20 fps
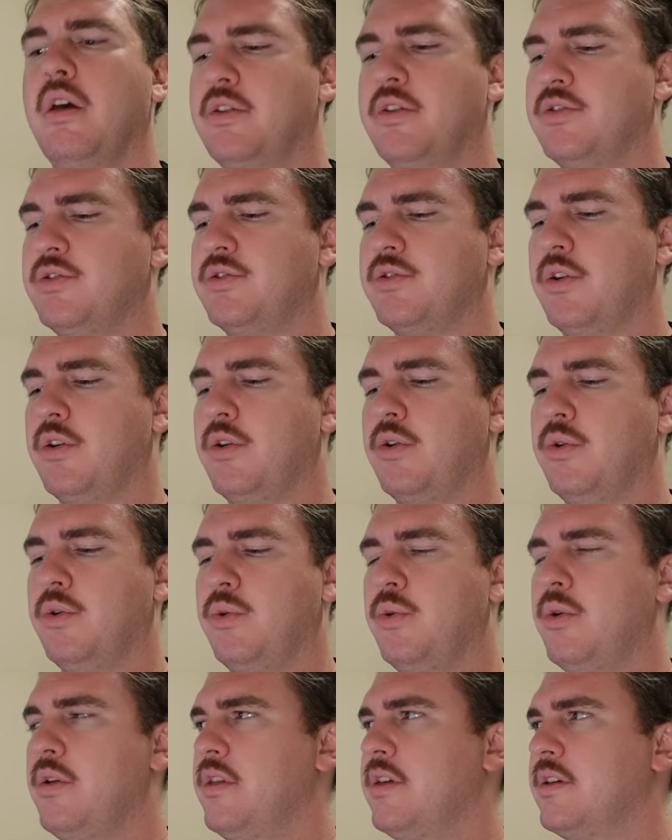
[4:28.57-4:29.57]

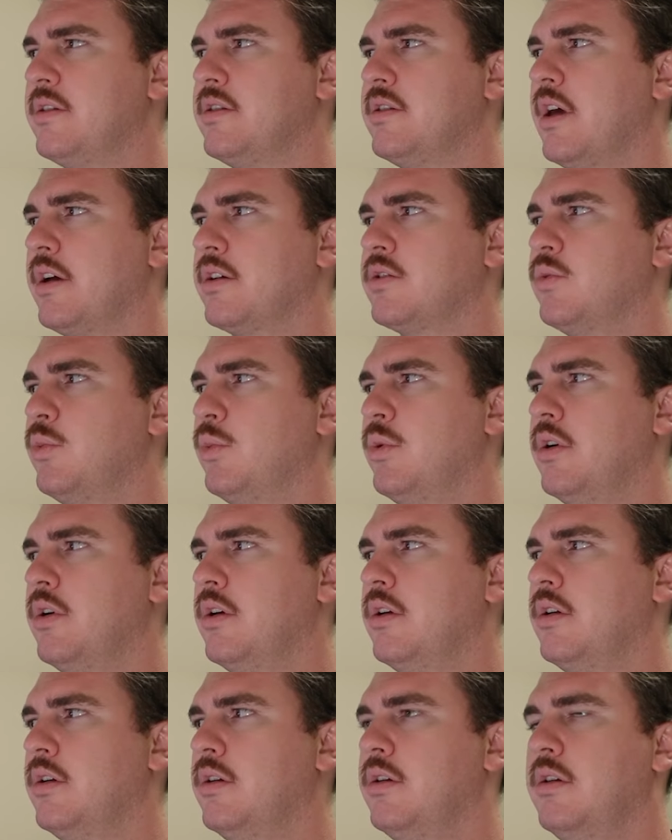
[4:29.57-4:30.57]
So this next
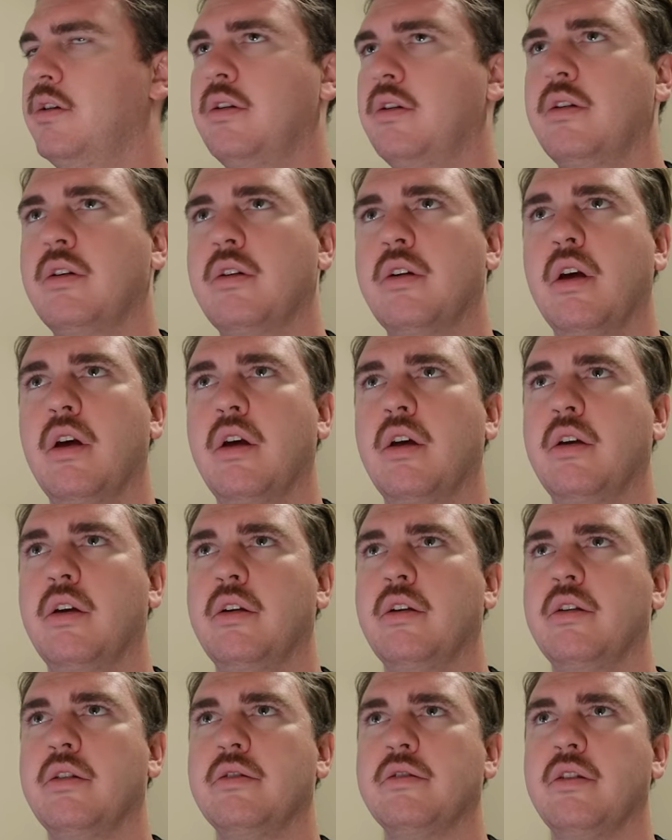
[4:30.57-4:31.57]
one
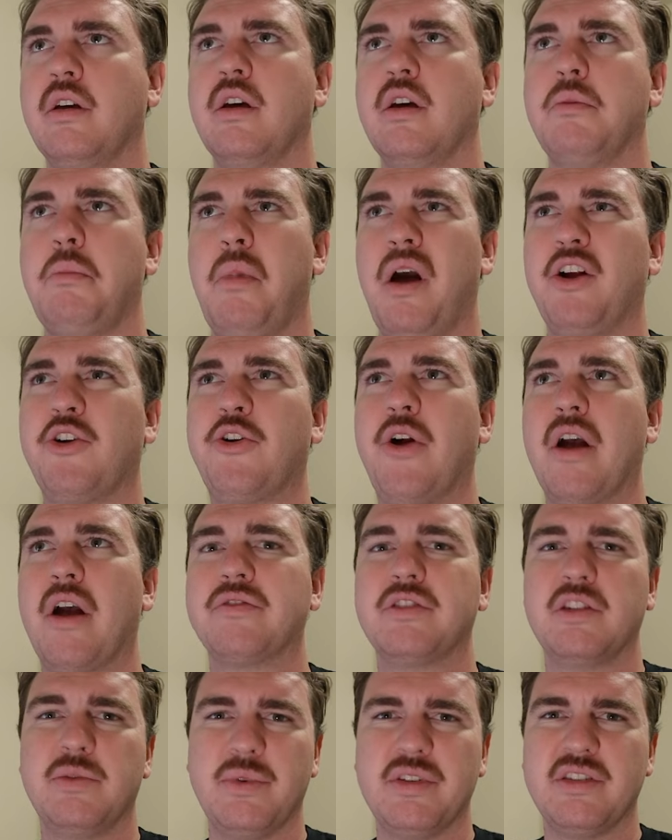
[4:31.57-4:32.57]
is a
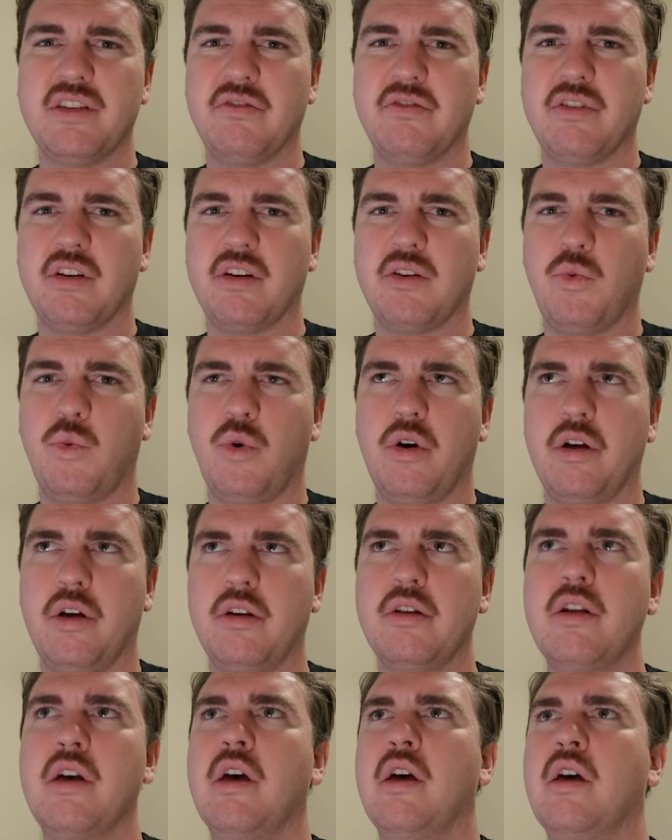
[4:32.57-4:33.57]
Minecraft specific
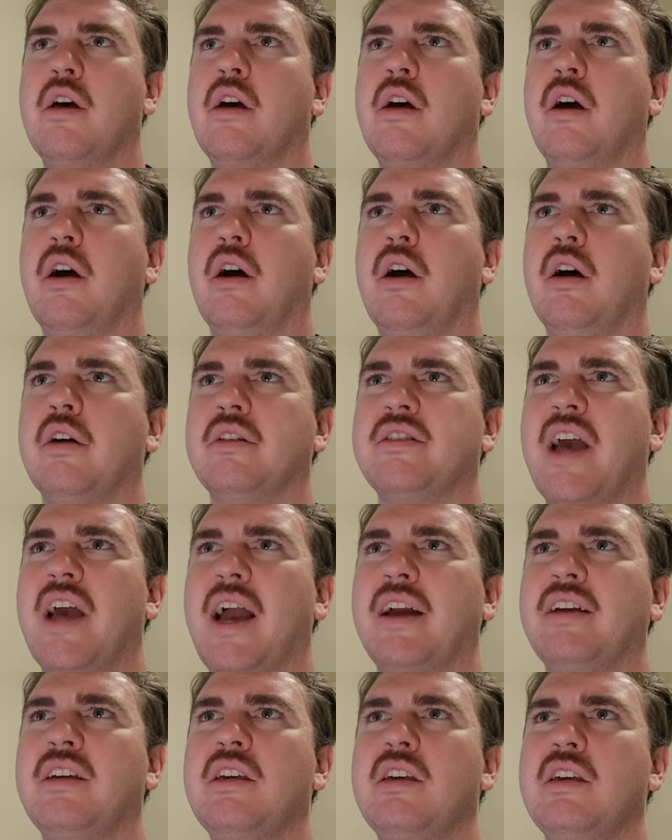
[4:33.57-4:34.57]
one.
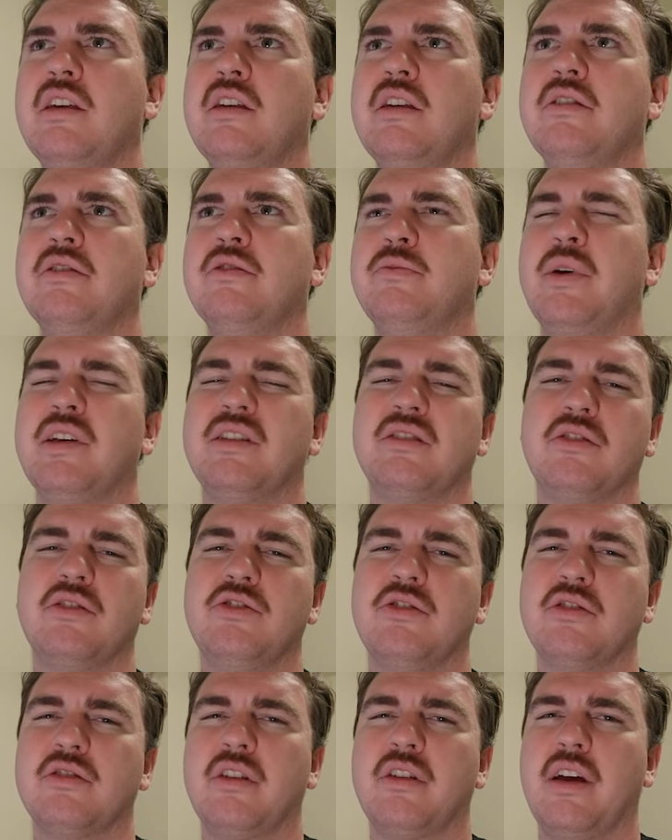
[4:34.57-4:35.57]
Tac E is basically
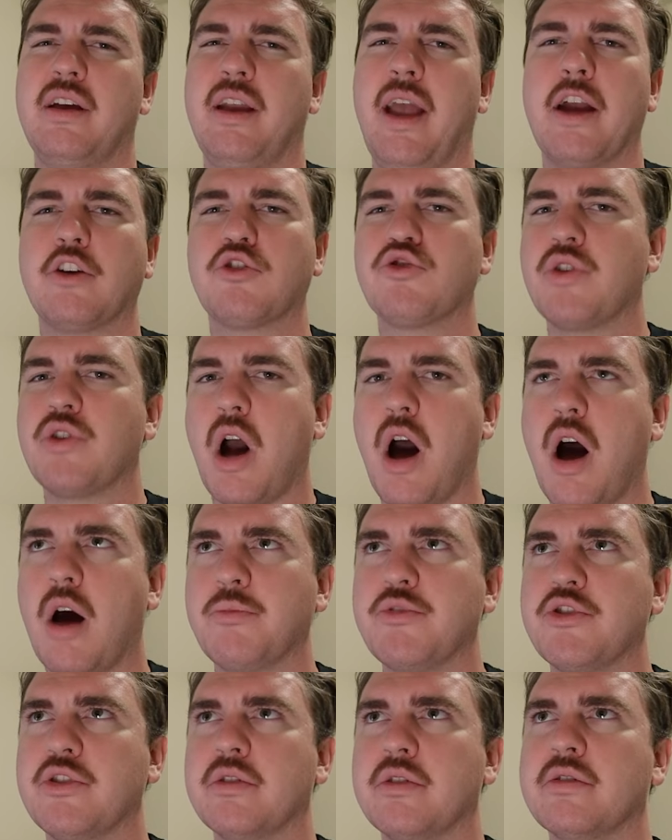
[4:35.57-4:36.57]
just like extra
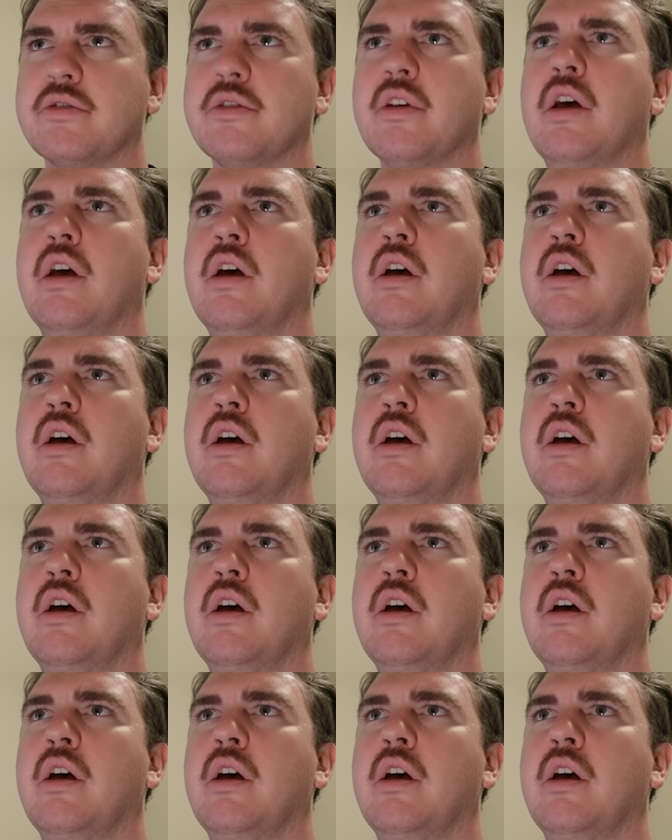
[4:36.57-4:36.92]
options.